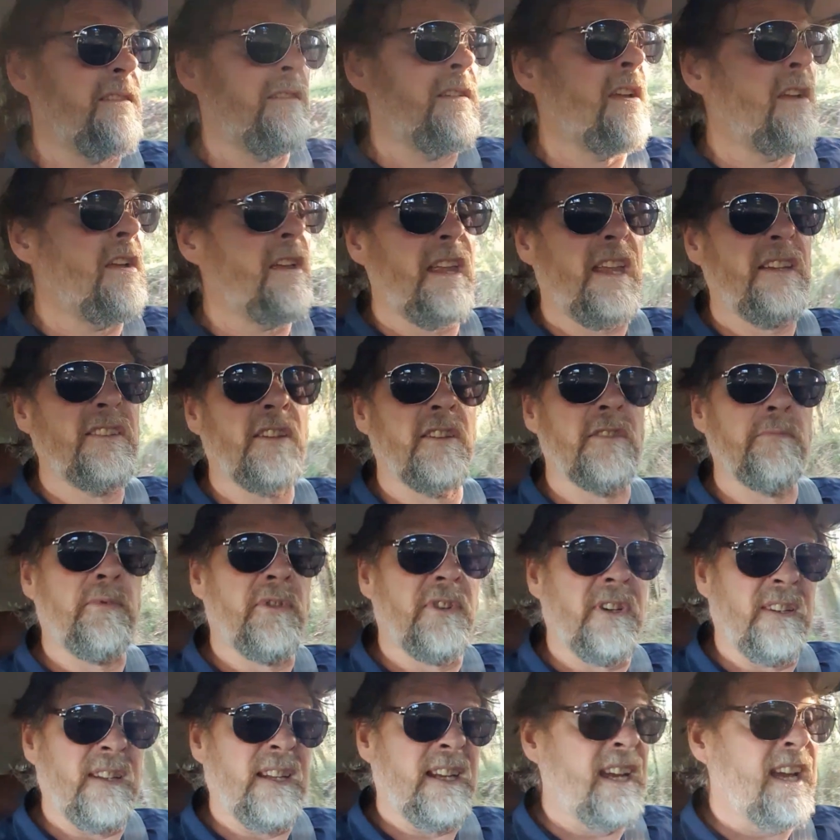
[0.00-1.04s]
as I was
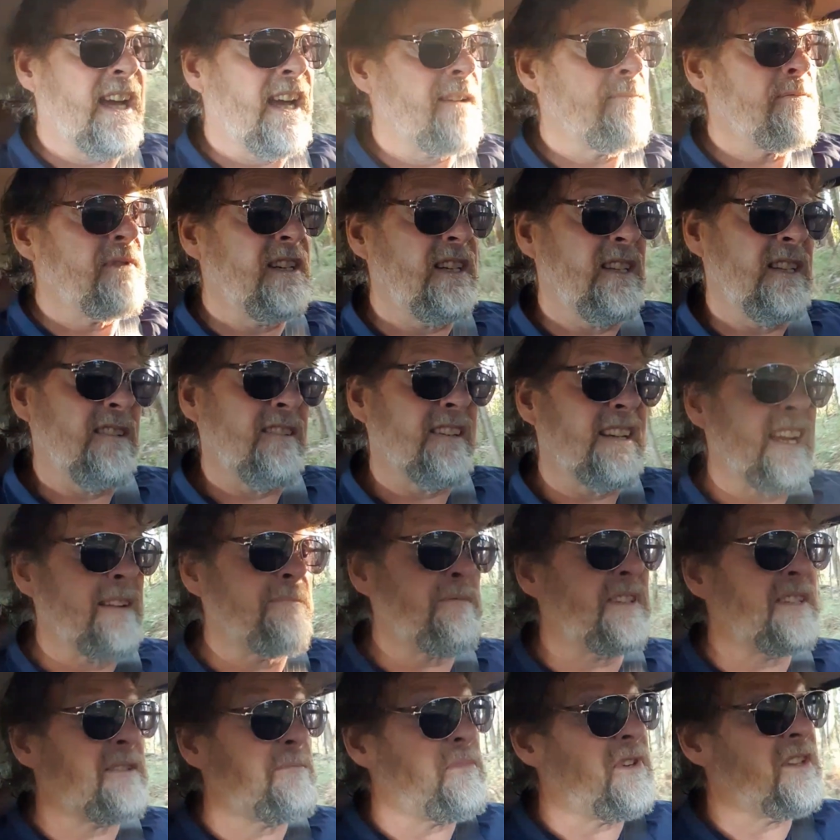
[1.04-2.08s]
putting the carpet in, there are a couple of
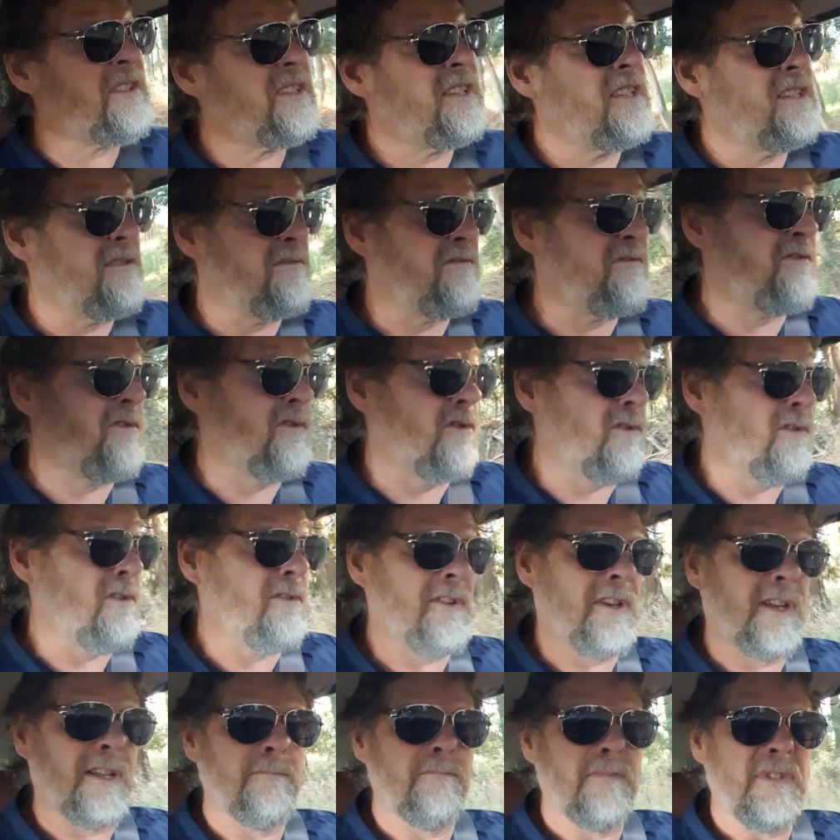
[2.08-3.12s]
spots in the floor that I
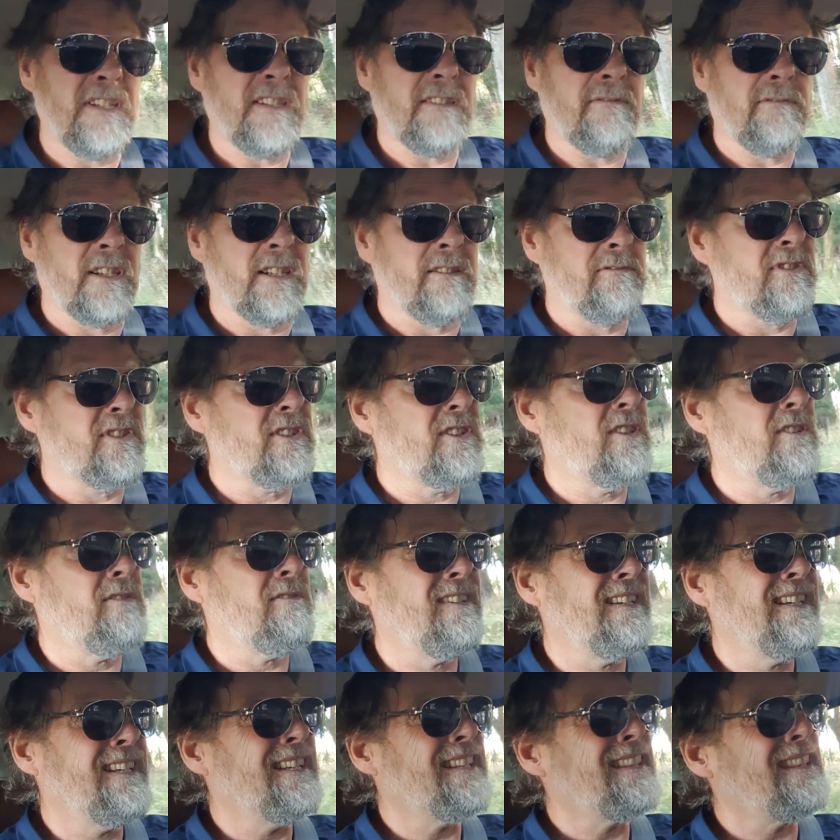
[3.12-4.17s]
missed when I was doing
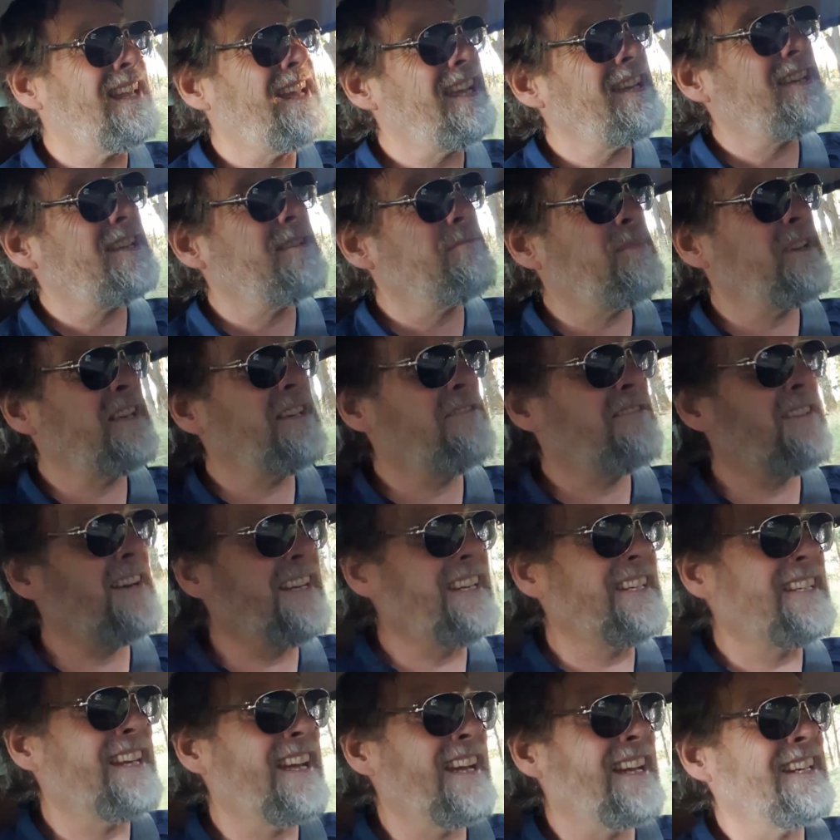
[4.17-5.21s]
it. They could be
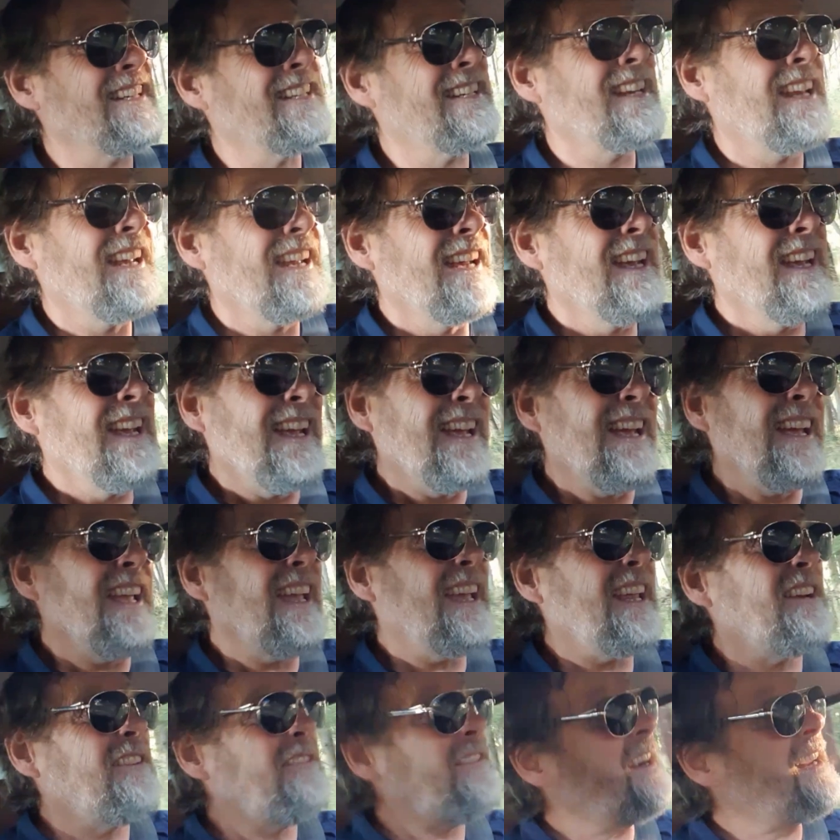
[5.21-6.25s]
redone. And
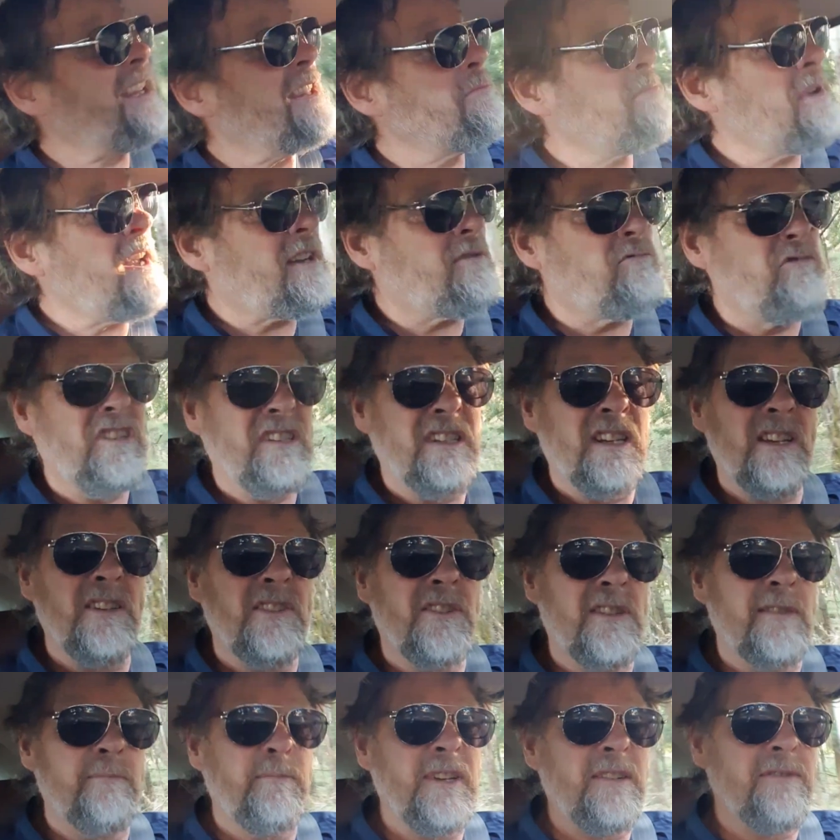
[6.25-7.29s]
around the back window could
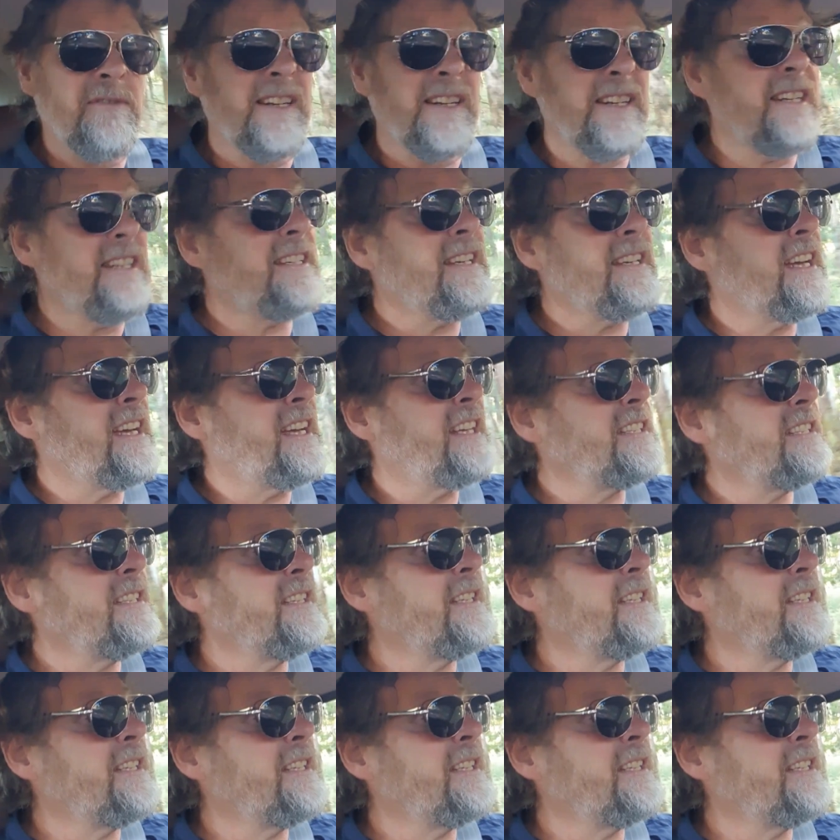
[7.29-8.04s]
be redone.